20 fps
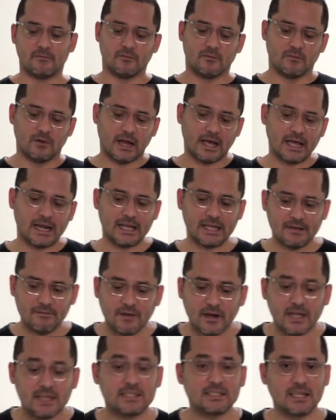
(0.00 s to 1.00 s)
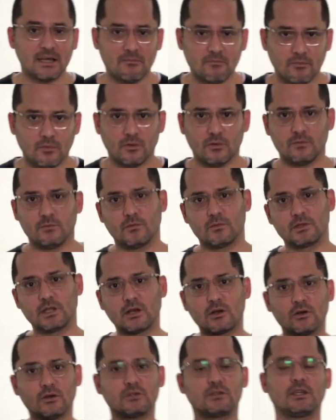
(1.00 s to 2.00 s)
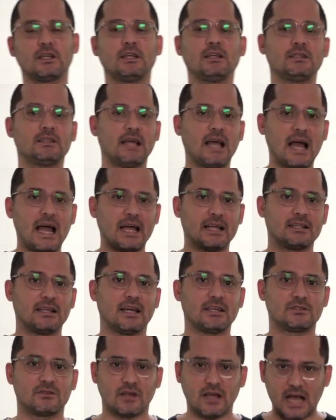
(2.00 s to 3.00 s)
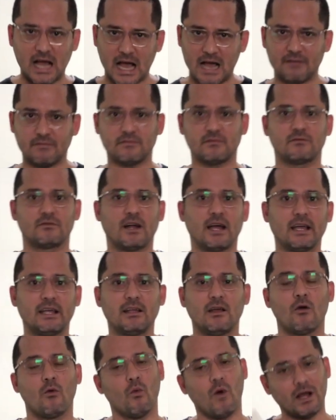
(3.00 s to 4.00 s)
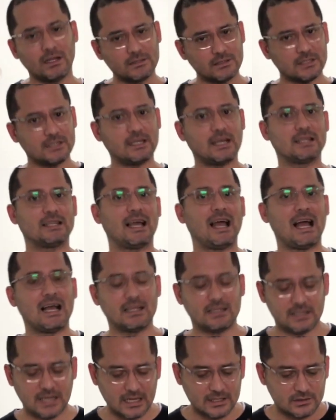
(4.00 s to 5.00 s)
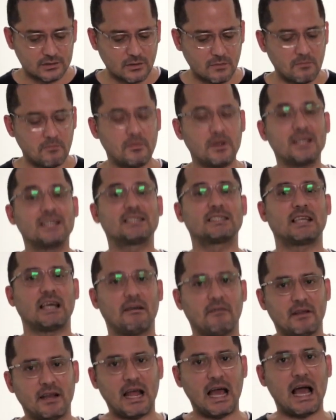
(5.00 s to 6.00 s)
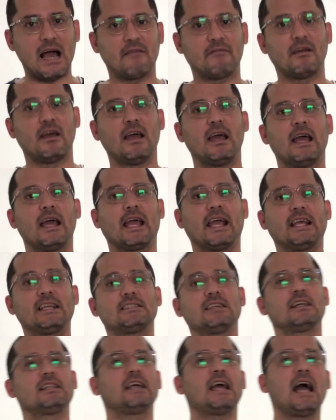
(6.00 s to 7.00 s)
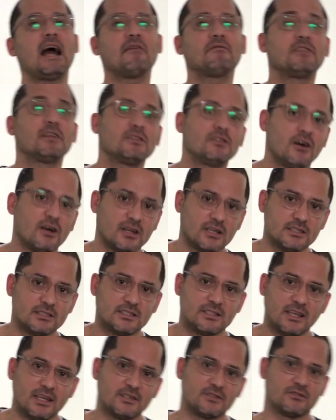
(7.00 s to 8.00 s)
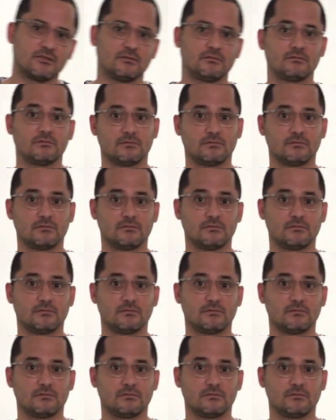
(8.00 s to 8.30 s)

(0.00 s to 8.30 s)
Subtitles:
Like, I'm gonna give an example. The good thing that the Dyson have, right? One thing that the Dyson B7 have is that they have the docking station.